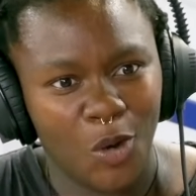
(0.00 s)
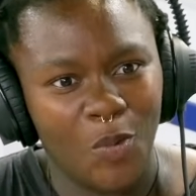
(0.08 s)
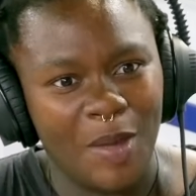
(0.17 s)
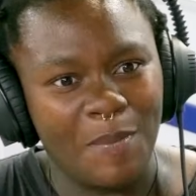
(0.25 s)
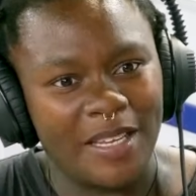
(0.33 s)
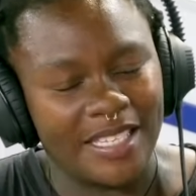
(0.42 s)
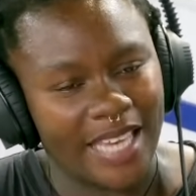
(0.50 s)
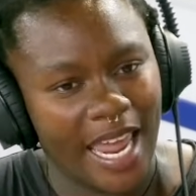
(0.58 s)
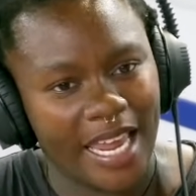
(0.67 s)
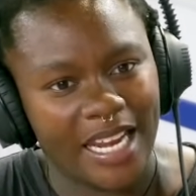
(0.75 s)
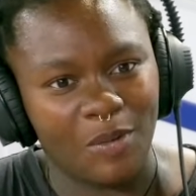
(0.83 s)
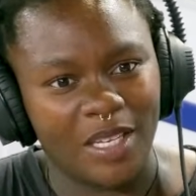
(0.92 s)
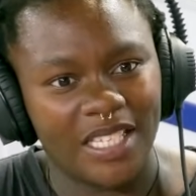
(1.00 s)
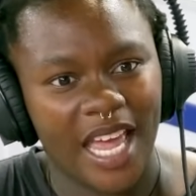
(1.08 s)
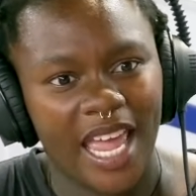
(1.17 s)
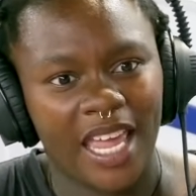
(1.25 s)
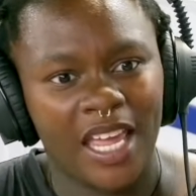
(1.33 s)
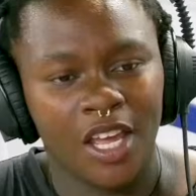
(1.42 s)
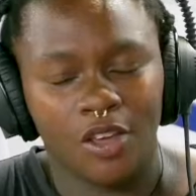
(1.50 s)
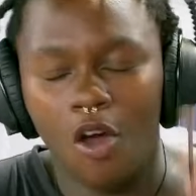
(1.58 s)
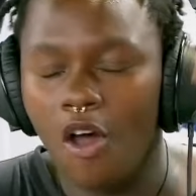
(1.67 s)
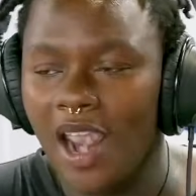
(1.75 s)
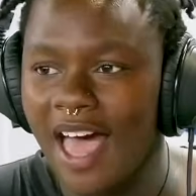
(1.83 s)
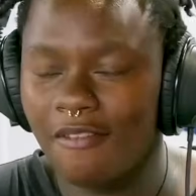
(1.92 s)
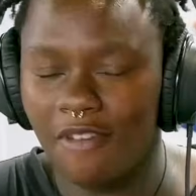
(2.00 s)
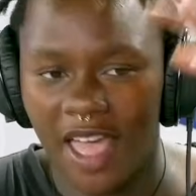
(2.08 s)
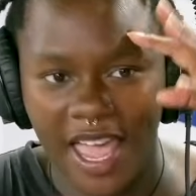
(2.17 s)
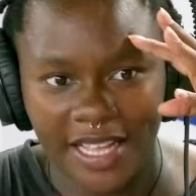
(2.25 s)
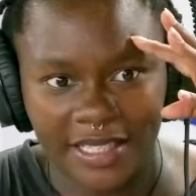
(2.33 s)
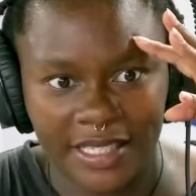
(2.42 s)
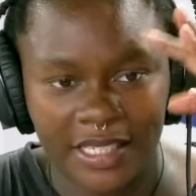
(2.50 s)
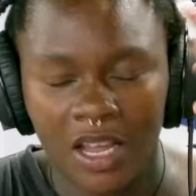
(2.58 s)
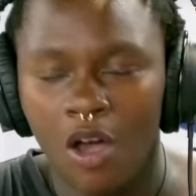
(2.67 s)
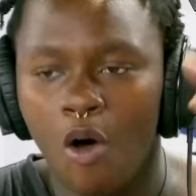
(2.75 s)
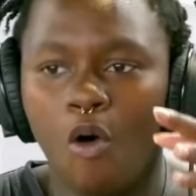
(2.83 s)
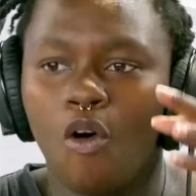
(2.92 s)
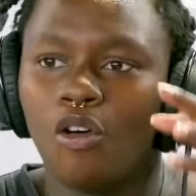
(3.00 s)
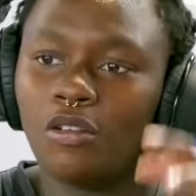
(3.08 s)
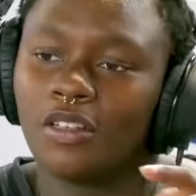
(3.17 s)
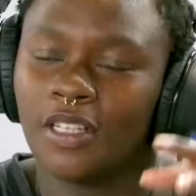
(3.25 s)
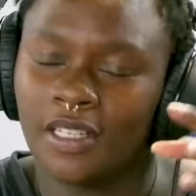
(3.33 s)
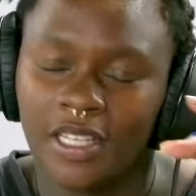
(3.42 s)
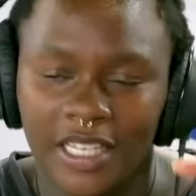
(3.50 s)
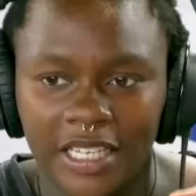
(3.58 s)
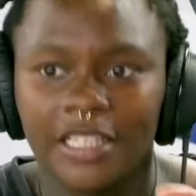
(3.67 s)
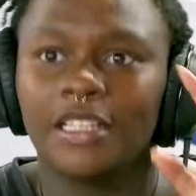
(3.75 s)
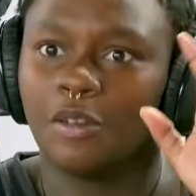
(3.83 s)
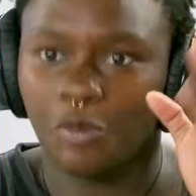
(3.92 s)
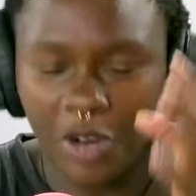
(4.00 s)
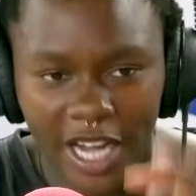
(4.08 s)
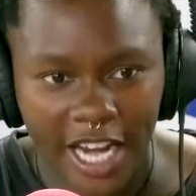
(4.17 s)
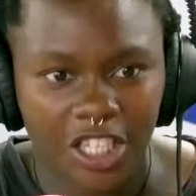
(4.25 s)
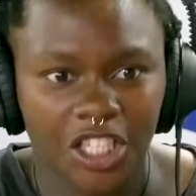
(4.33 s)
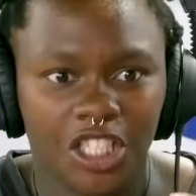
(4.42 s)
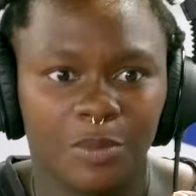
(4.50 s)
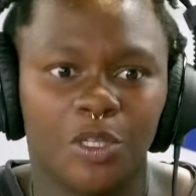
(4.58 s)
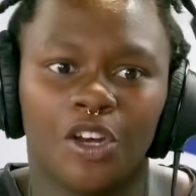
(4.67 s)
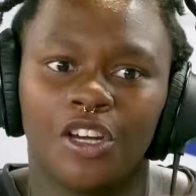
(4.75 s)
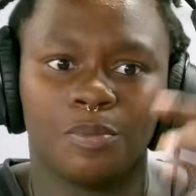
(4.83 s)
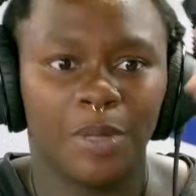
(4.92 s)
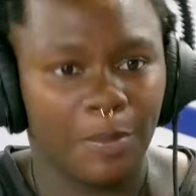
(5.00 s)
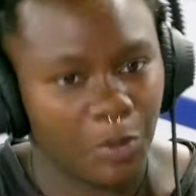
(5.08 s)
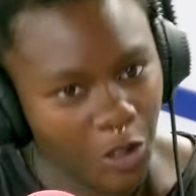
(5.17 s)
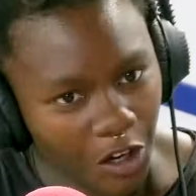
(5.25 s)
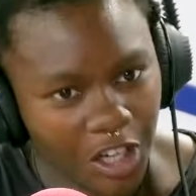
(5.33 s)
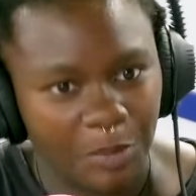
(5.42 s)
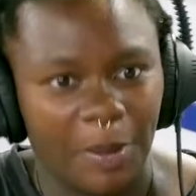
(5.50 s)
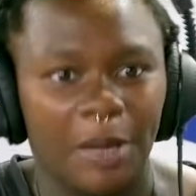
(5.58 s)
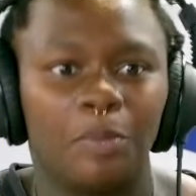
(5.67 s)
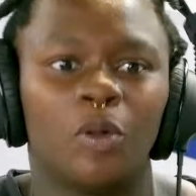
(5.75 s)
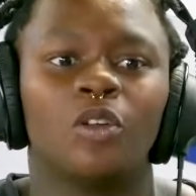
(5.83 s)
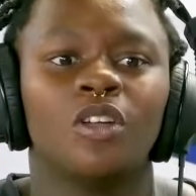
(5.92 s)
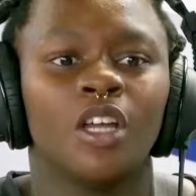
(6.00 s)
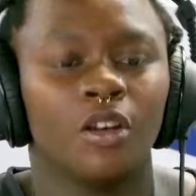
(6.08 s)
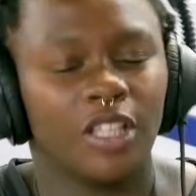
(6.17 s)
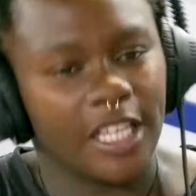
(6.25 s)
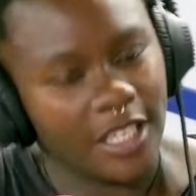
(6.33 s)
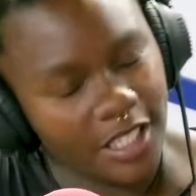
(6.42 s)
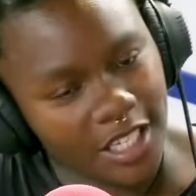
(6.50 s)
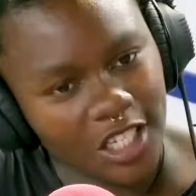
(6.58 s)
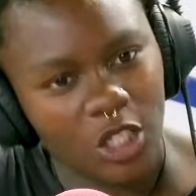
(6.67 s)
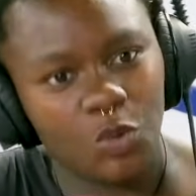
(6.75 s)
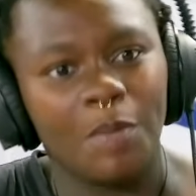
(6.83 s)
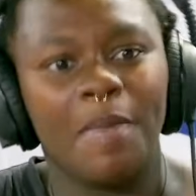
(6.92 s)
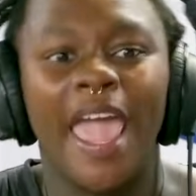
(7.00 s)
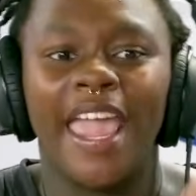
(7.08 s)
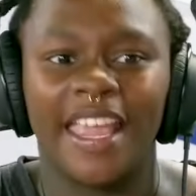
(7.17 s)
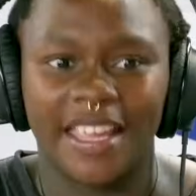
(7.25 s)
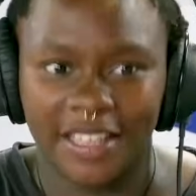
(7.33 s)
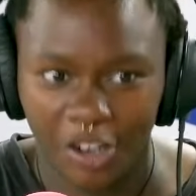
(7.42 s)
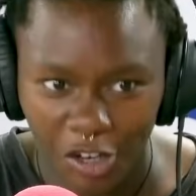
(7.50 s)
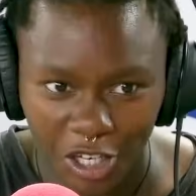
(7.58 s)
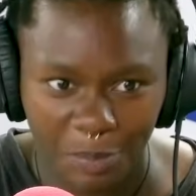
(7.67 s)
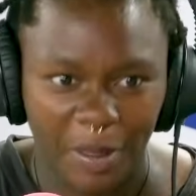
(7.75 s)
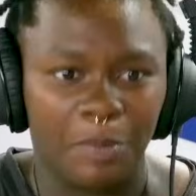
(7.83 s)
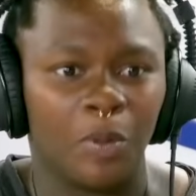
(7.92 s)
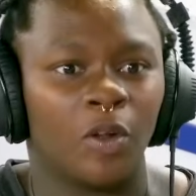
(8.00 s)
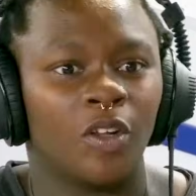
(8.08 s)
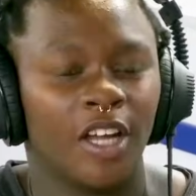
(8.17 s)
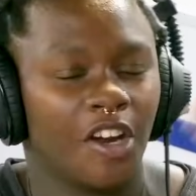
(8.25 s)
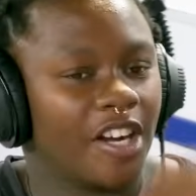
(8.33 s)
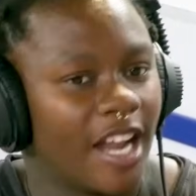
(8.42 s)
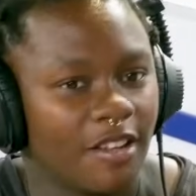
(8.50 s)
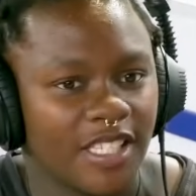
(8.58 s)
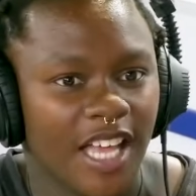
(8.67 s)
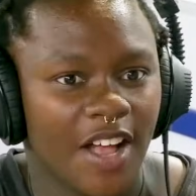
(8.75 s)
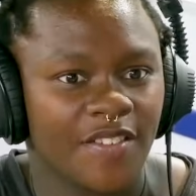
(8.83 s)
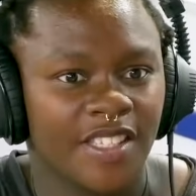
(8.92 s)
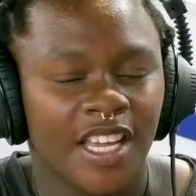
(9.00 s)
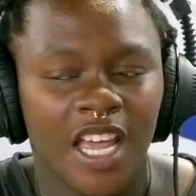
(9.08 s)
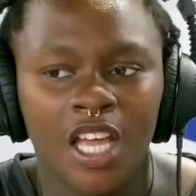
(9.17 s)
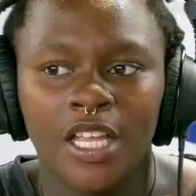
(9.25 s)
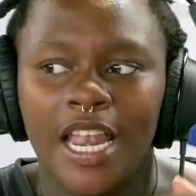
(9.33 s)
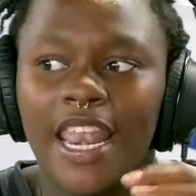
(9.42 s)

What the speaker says: So we mistake it and we say, your love hurts, or relationships hurt. People hurt people. The decisions we make hurt people, hurt ourselves.